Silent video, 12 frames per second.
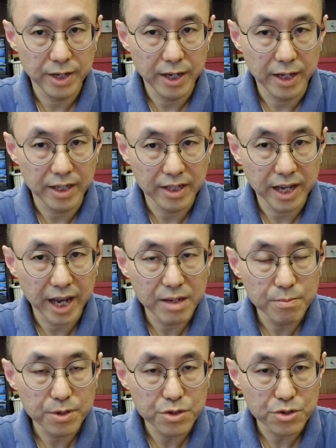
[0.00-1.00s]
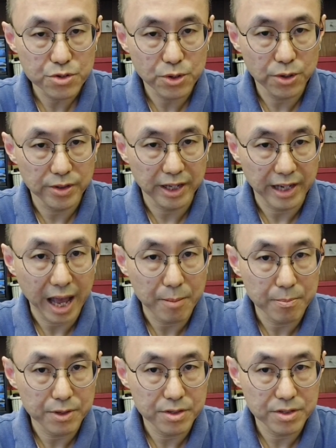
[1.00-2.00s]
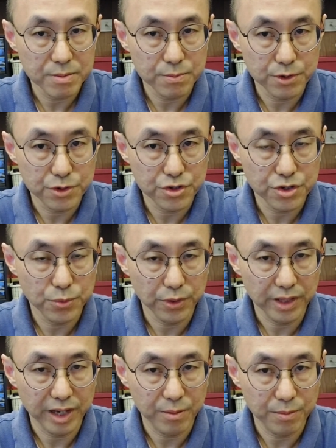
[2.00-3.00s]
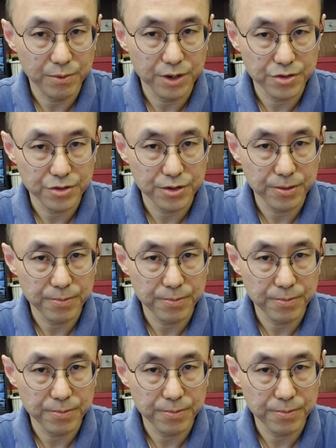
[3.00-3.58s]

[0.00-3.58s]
and it can be stored at ambient temperature without pressure.